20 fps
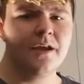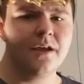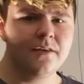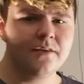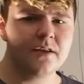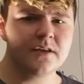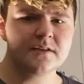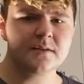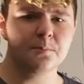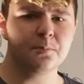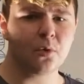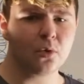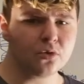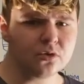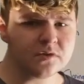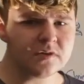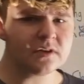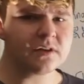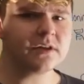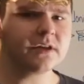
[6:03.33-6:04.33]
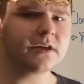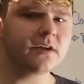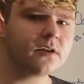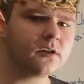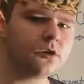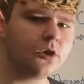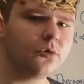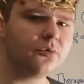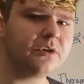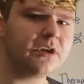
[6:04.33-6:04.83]
that supposedly
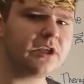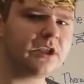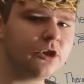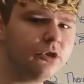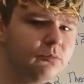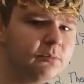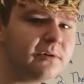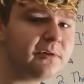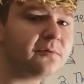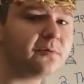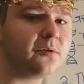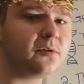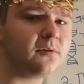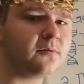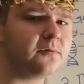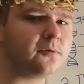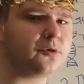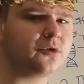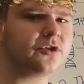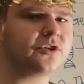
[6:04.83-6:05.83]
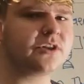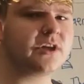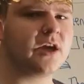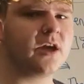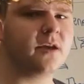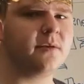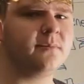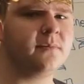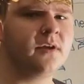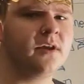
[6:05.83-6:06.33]
cloned a human for the first
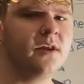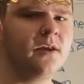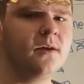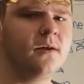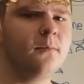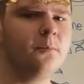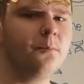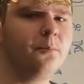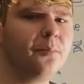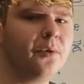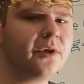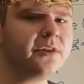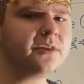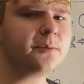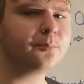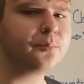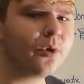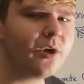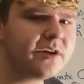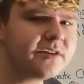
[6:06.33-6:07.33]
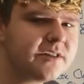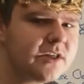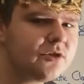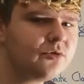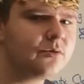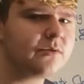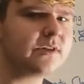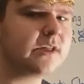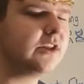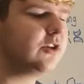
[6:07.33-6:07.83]
time, but the process
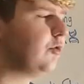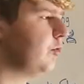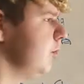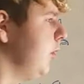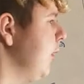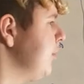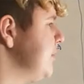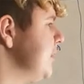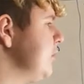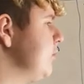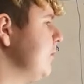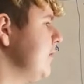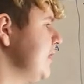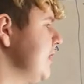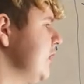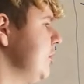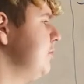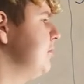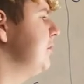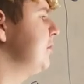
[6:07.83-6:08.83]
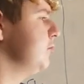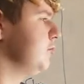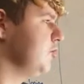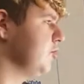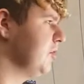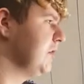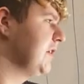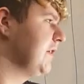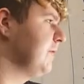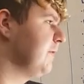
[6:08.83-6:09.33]
was interrupted when the human was
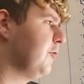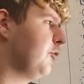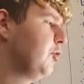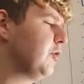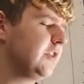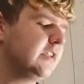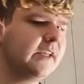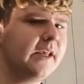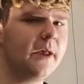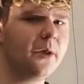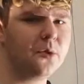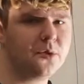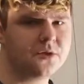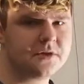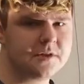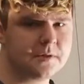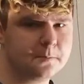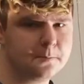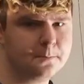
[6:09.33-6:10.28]
only 4 cells.